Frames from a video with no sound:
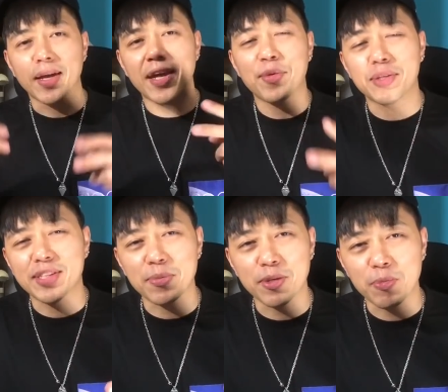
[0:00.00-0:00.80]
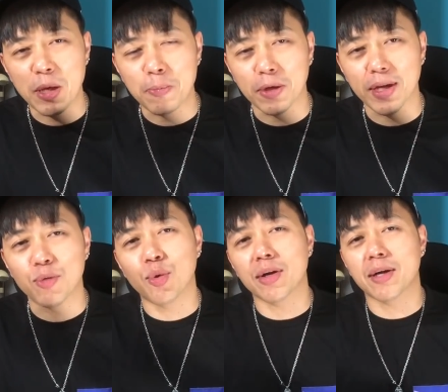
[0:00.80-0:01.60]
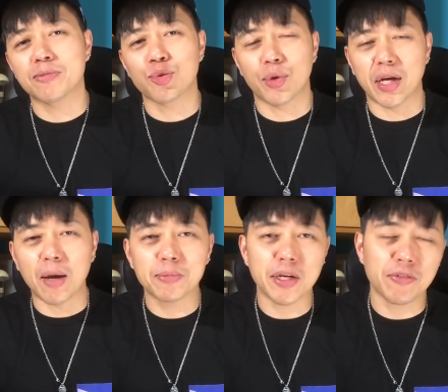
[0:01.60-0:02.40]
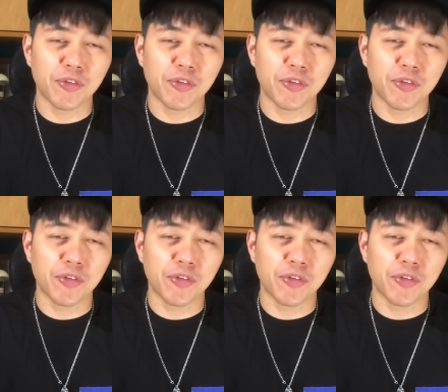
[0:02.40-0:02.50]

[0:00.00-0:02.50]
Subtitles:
Hey, what's up good people, and welcome to an update